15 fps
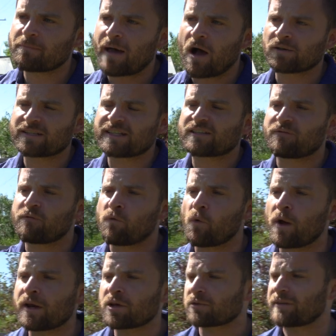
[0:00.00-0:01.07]
amount, it's
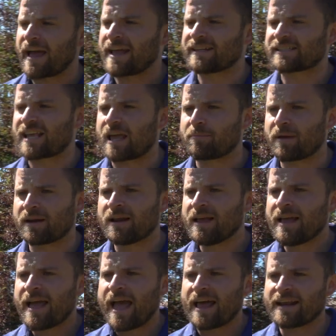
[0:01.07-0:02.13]
avoiding your landscaping,
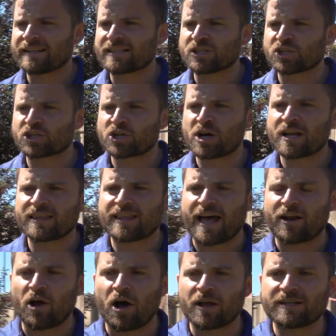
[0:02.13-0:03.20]
and it's ensuring
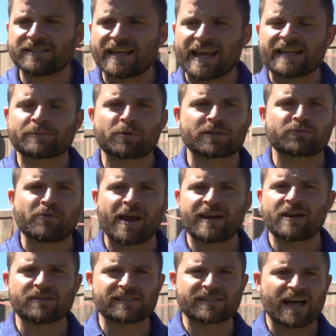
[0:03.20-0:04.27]
that on days where it's raining
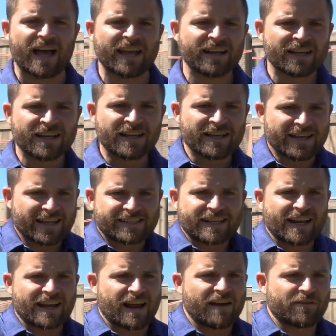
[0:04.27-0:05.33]
outside, it's
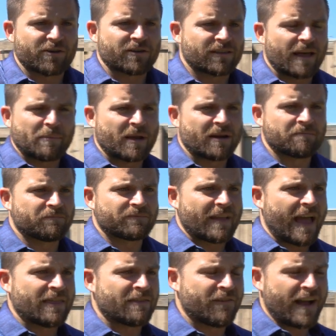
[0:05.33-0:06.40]
getting covered. I mean,
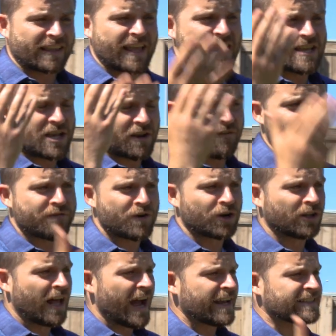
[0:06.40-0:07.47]
and the fact that you can
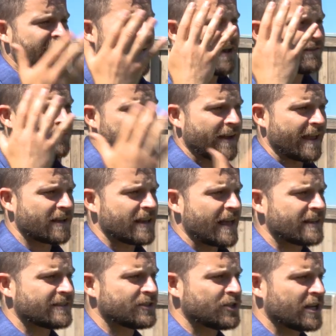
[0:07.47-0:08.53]
fertilize and have different
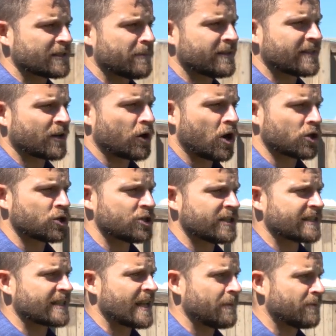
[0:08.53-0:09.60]
uh, adjustments and cartridges
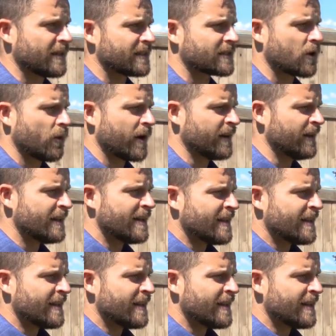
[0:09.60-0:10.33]
to keep things going,